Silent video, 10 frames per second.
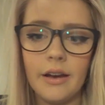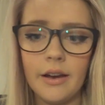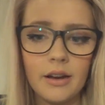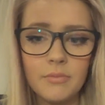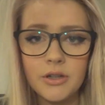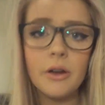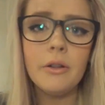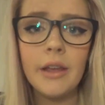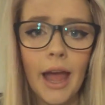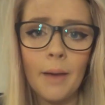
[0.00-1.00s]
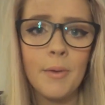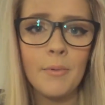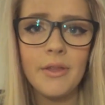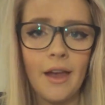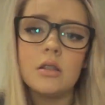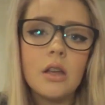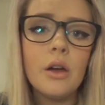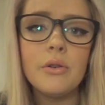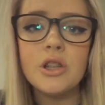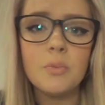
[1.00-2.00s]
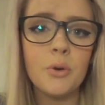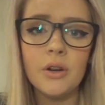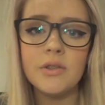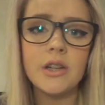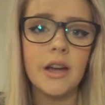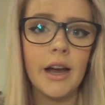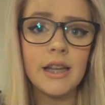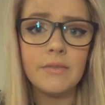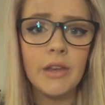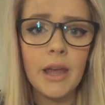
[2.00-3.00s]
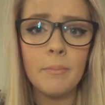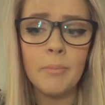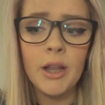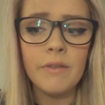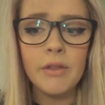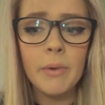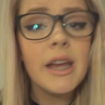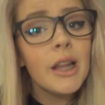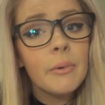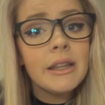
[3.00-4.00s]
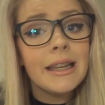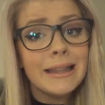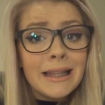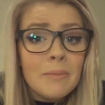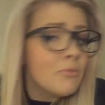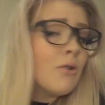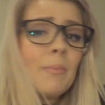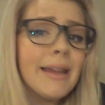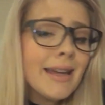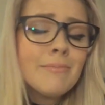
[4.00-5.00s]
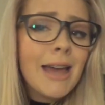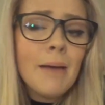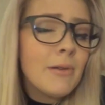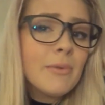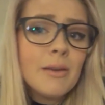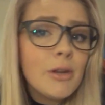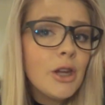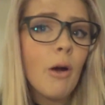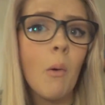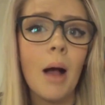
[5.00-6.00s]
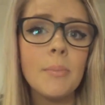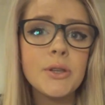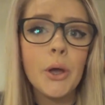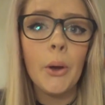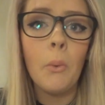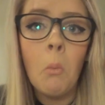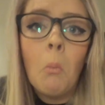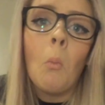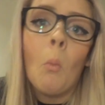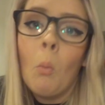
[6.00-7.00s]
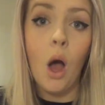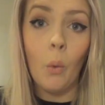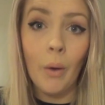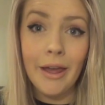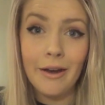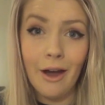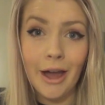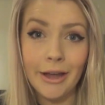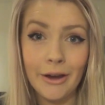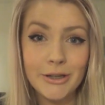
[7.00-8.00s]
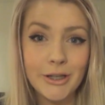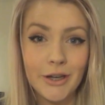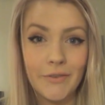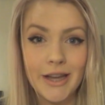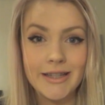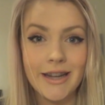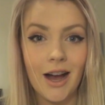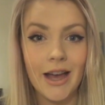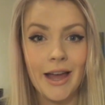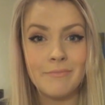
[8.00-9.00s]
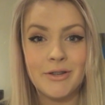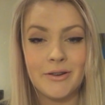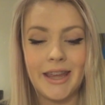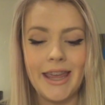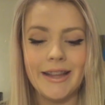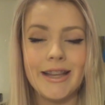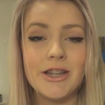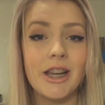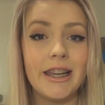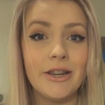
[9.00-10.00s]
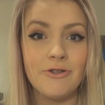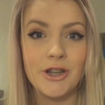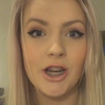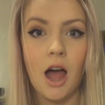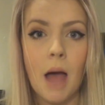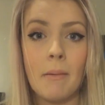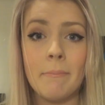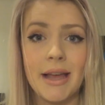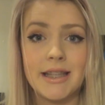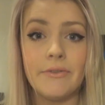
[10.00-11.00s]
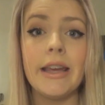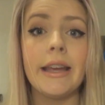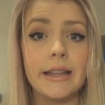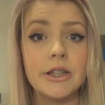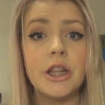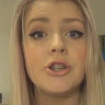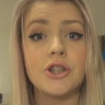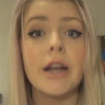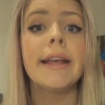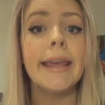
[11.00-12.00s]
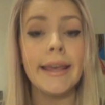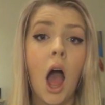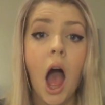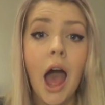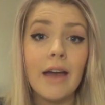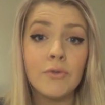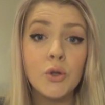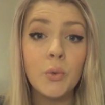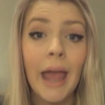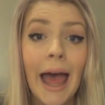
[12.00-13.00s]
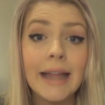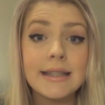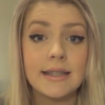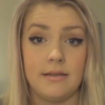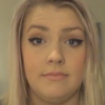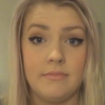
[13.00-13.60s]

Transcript: And I'm totally happy with that. So it just proves to you guys, if you're getting bullied for the way you look when you're little, you're probably going to be happy with it when you grow up. So when I go to university, I am doing English literature. I'm a massive English literature geek. I have 2 cats.